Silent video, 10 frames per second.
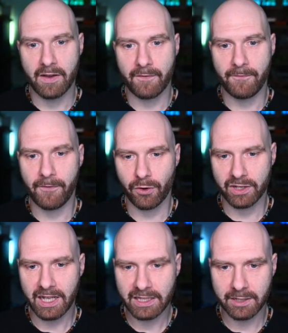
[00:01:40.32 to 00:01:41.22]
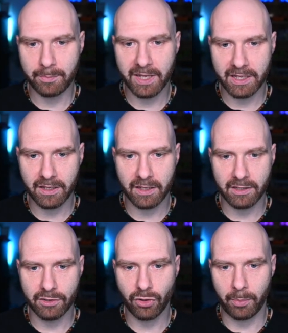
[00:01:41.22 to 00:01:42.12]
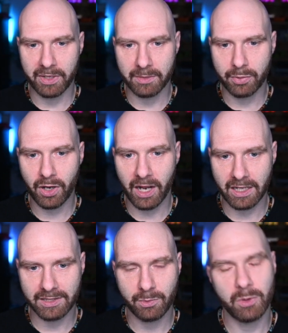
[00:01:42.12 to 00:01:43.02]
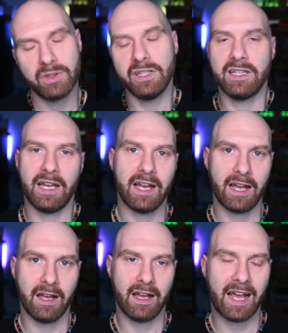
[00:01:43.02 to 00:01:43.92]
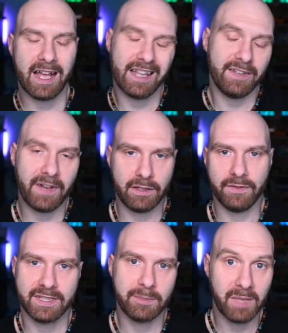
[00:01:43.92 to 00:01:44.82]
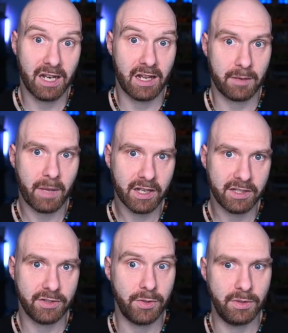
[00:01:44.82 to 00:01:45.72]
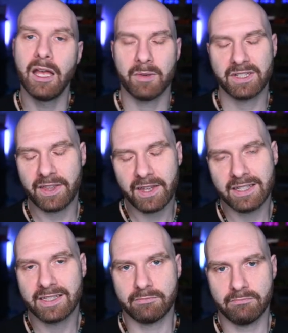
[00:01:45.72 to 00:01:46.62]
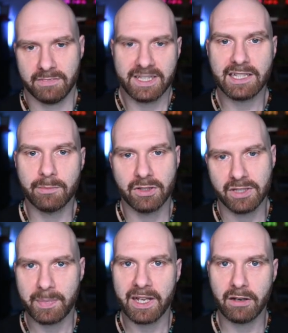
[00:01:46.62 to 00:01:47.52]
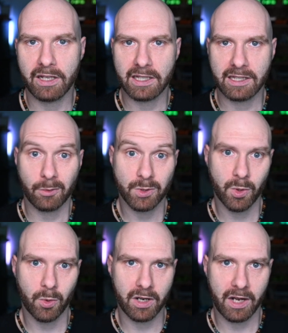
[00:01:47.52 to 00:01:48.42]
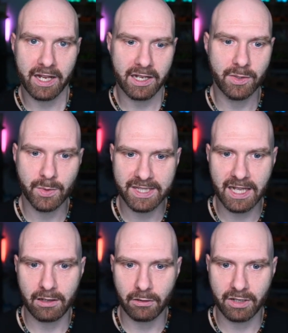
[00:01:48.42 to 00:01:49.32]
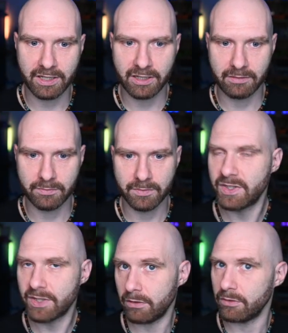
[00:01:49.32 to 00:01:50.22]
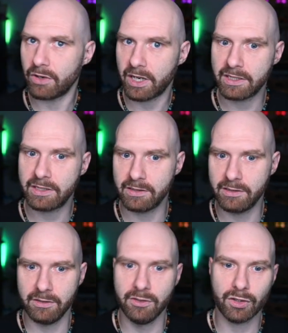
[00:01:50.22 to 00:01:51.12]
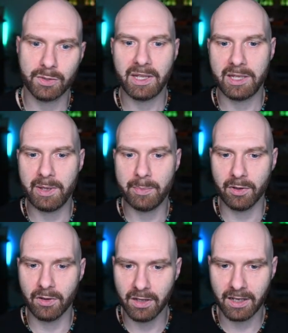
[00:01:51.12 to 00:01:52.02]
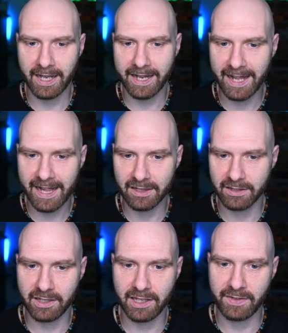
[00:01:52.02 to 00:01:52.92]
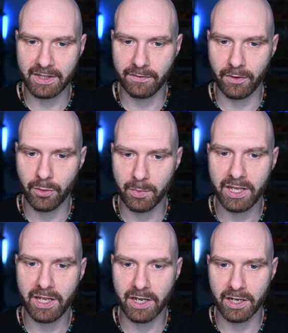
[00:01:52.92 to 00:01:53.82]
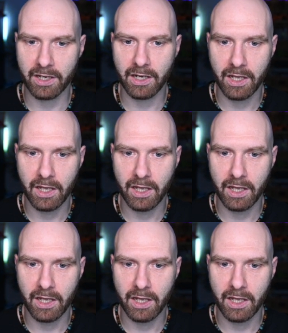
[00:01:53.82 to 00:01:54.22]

for another big drop in price, we would need an event of a similar magnitude. Because I think it's sensible to speculate that those who are likely to sell already sold, right? Not many people held, given the volume here,